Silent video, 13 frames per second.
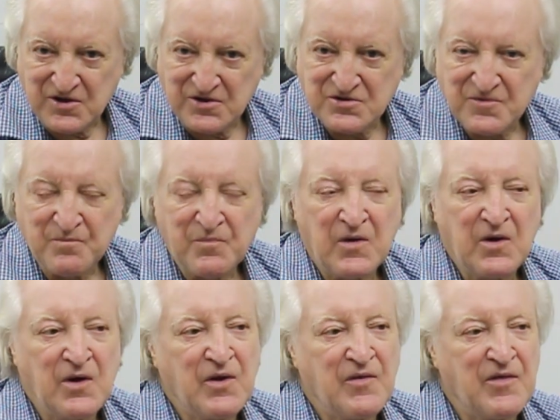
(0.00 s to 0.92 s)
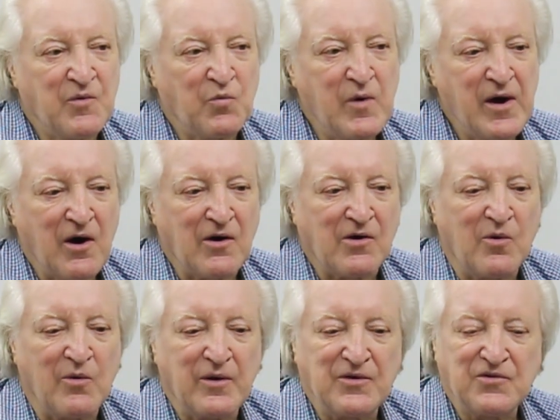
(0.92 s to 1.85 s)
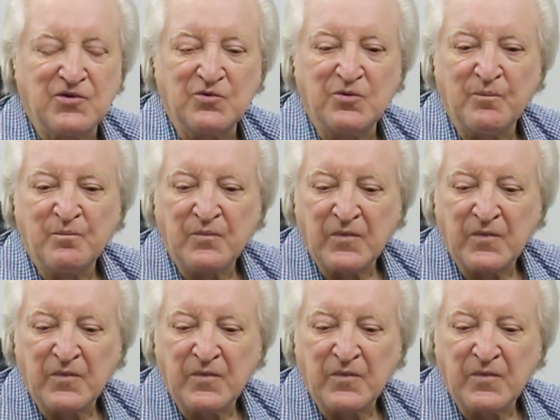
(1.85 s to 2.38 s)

is that we are going to